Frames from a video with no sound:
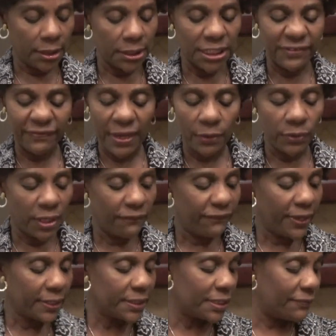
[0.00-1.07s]
It's very
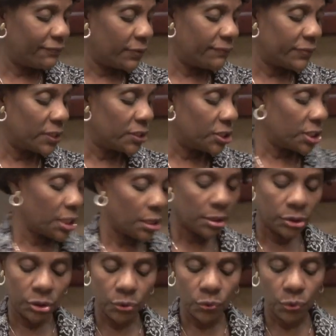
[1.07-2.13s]
effective with the
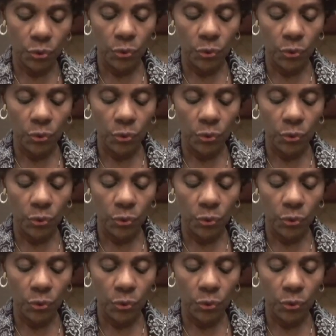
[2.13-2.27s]
gel too.